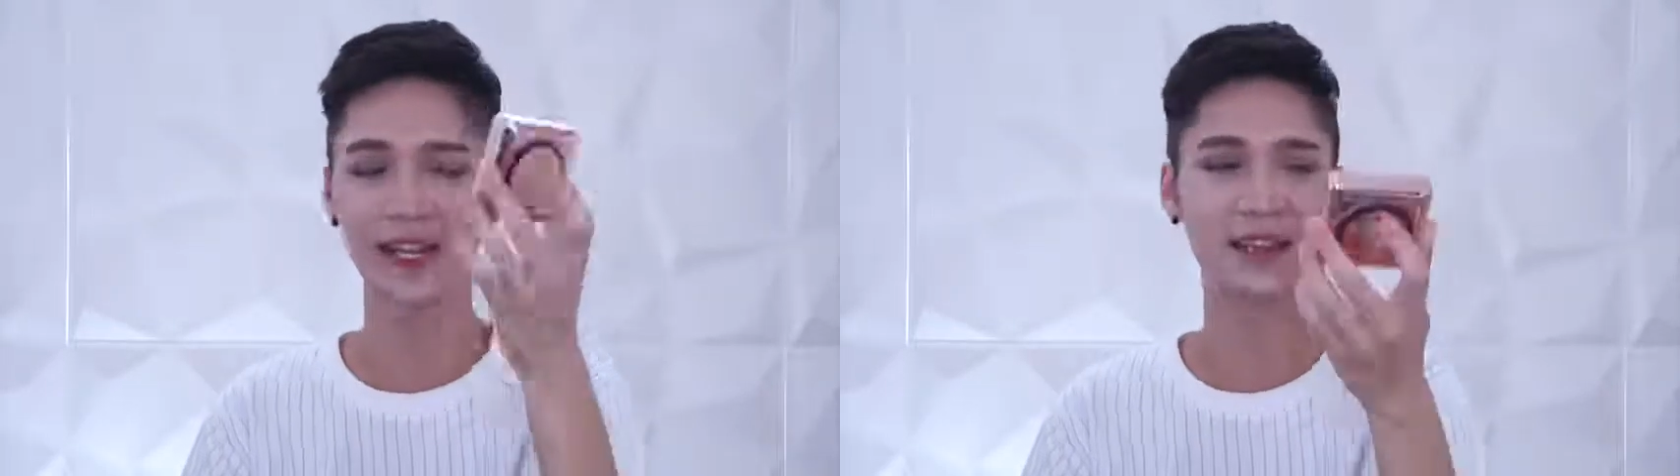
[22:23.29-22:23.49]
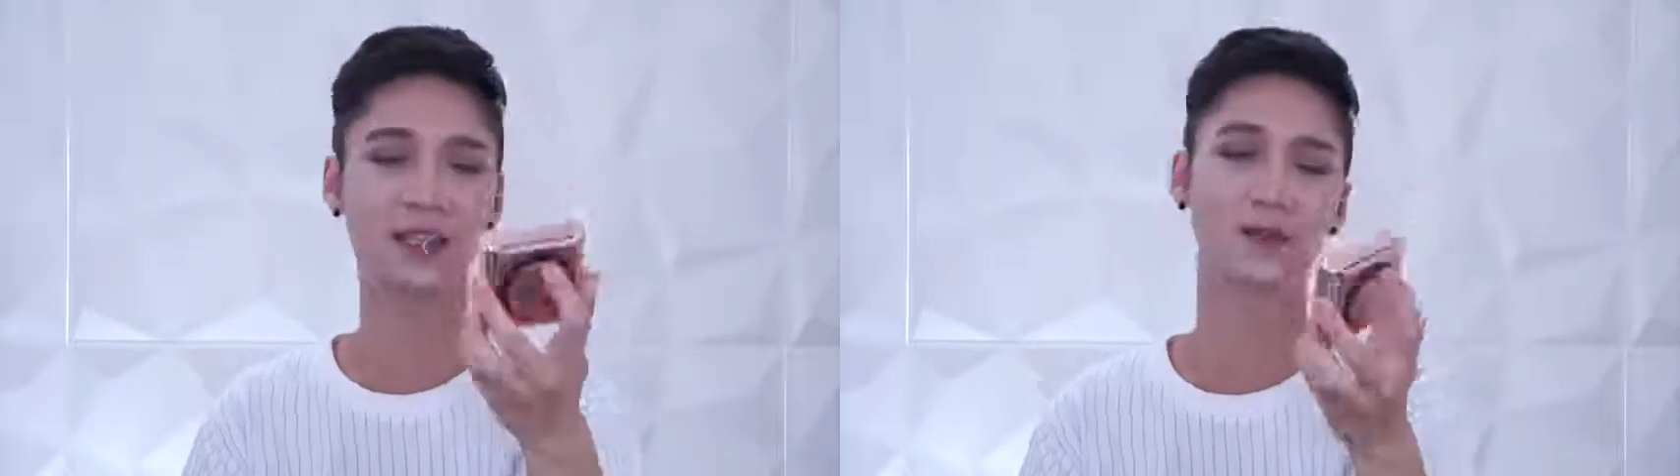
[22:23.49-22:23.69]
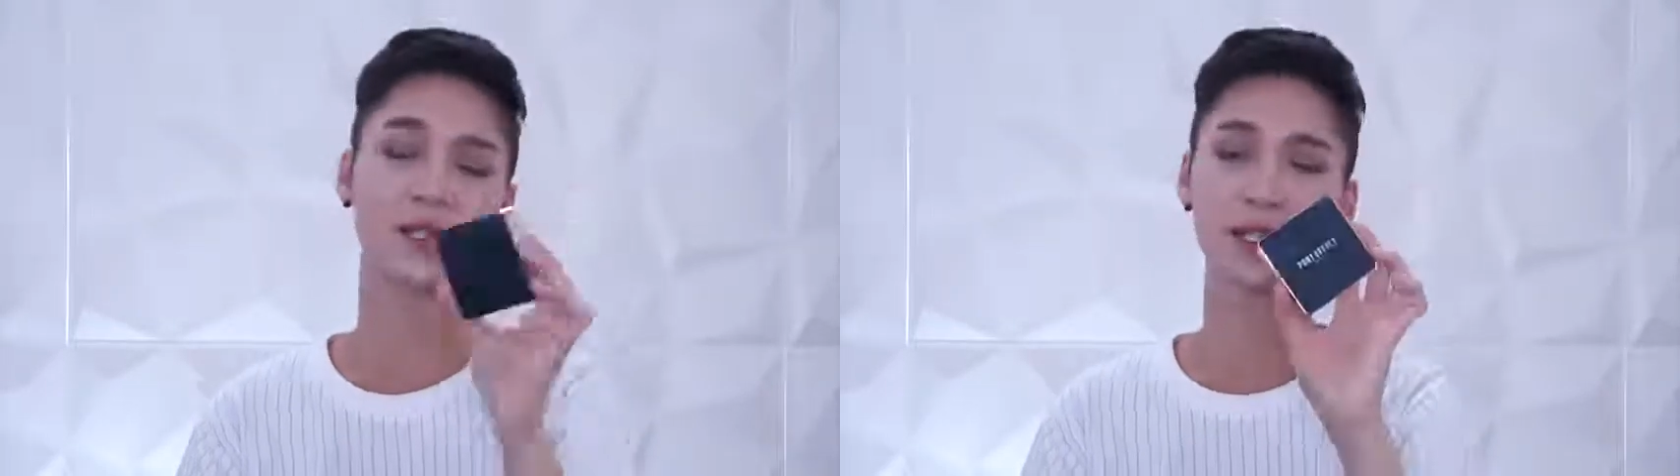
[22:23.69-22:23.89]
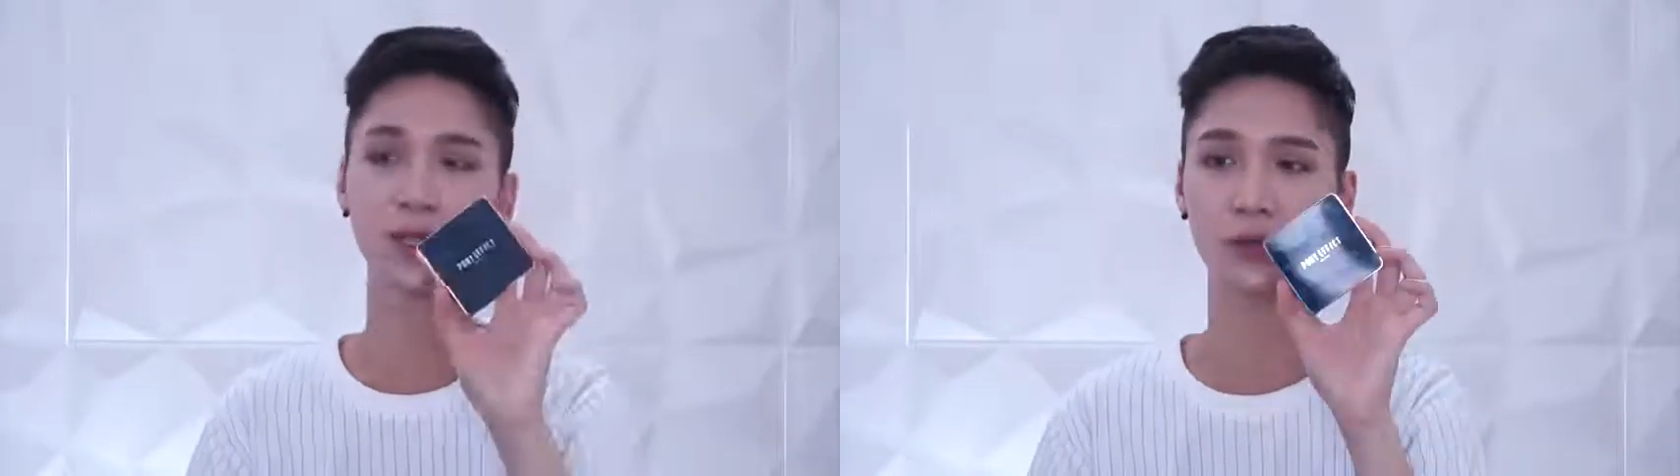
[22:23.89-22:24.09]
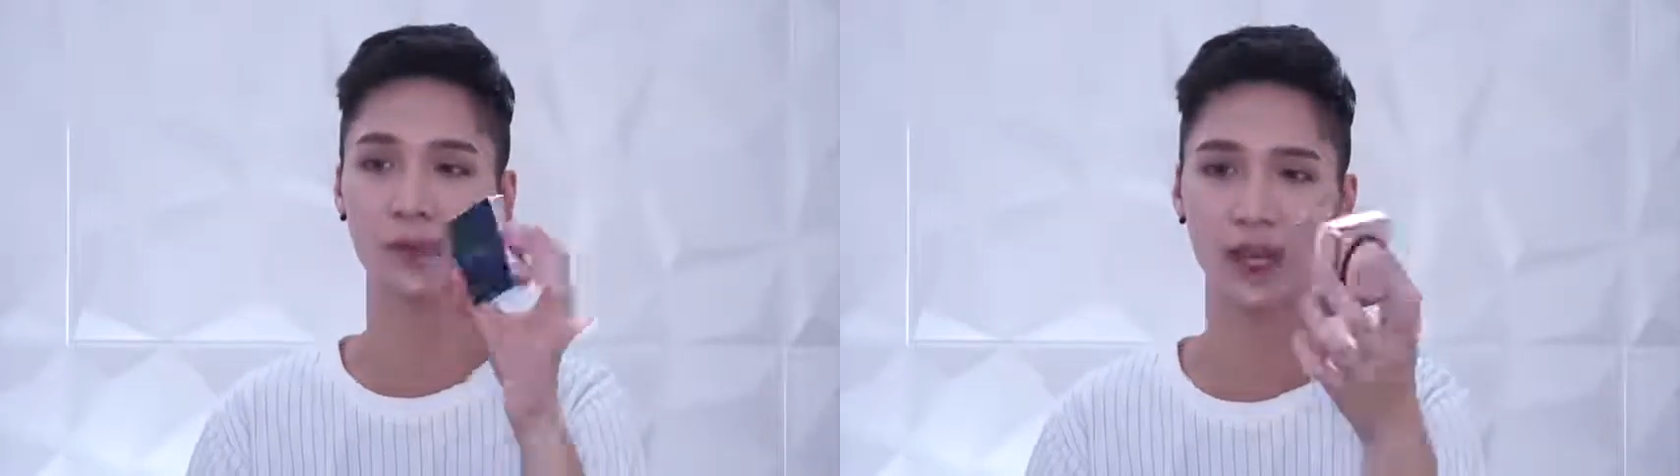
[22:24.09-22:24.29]
and this one is
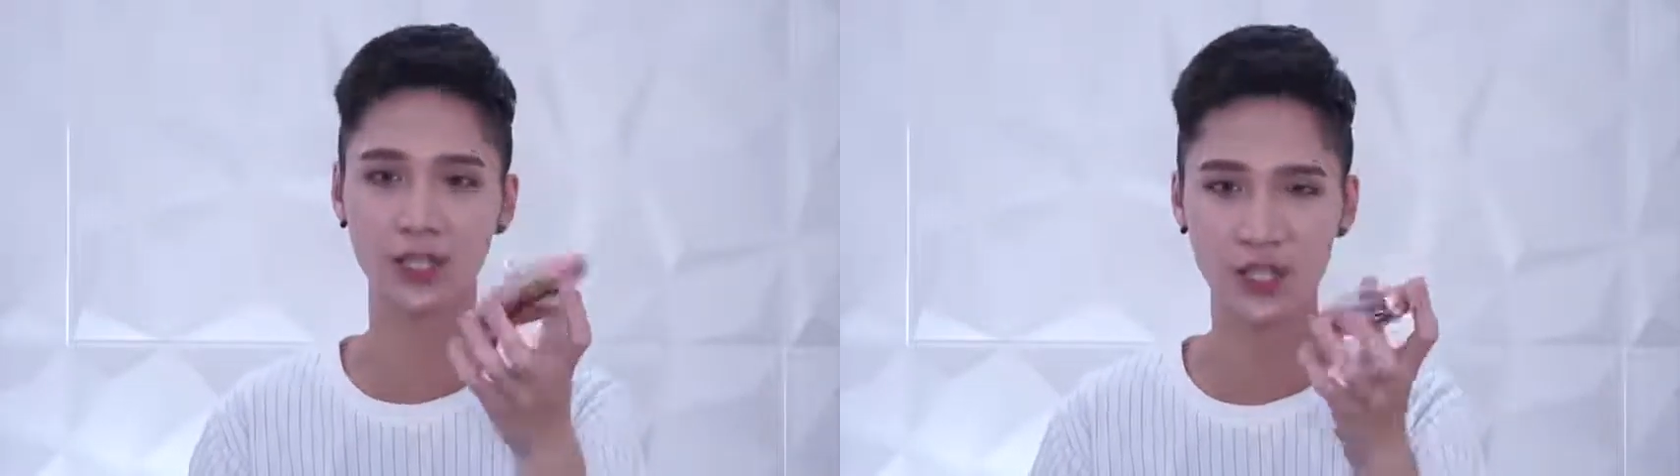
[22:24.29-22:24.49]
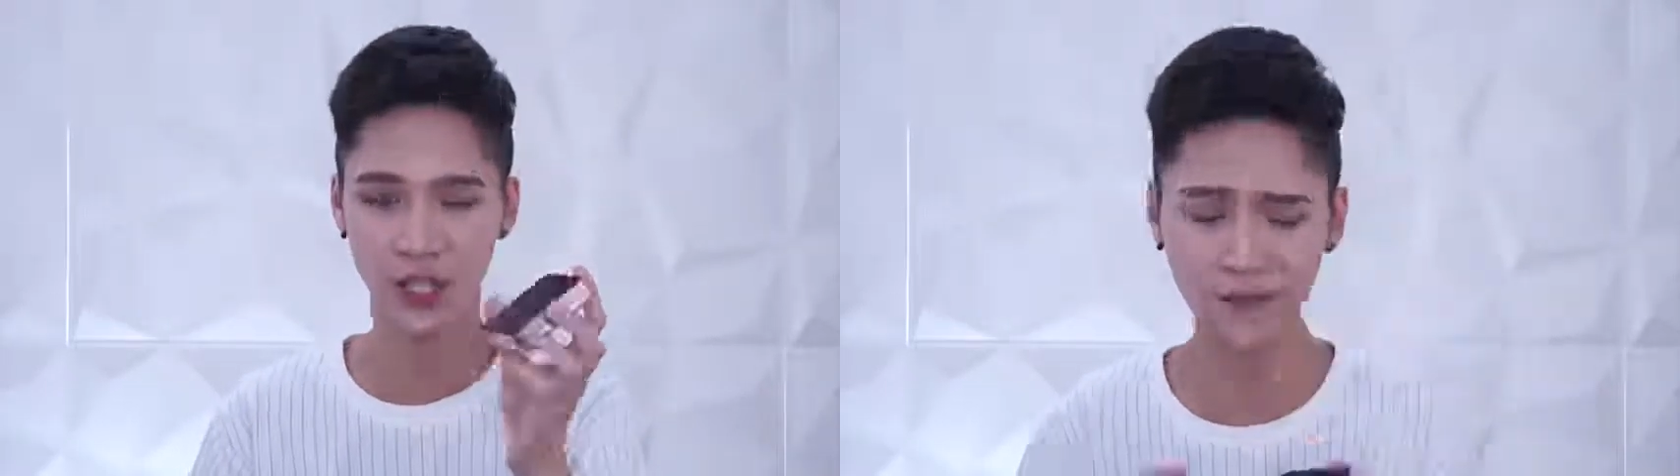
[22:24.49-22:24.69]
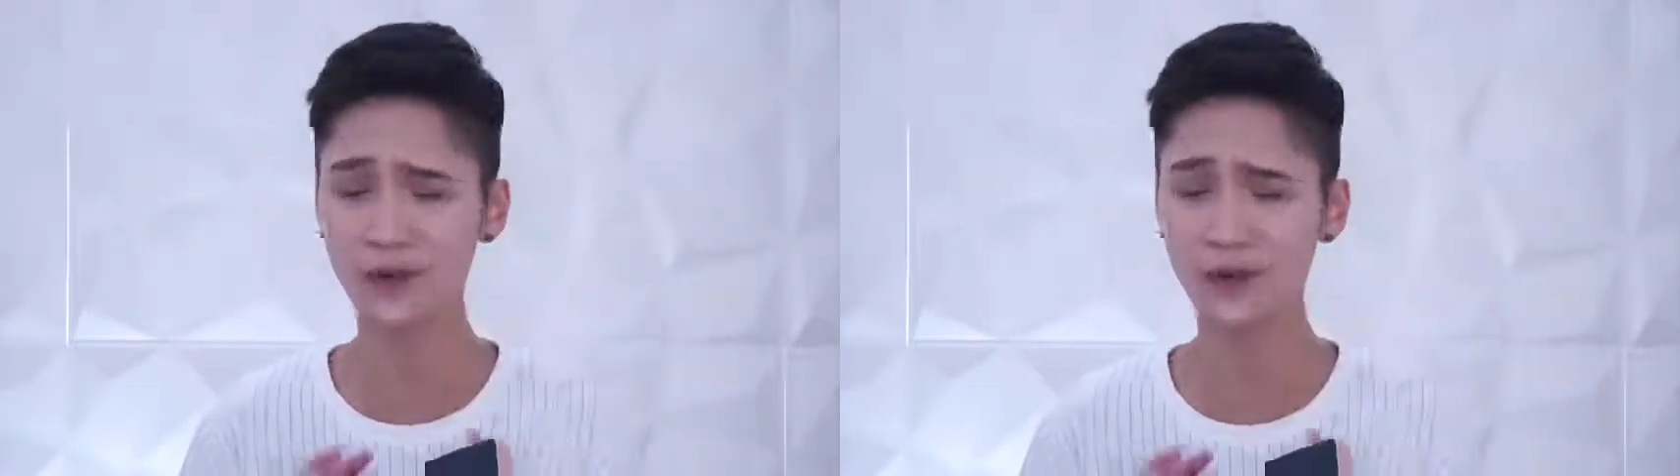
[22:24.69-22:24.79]
in nude beige.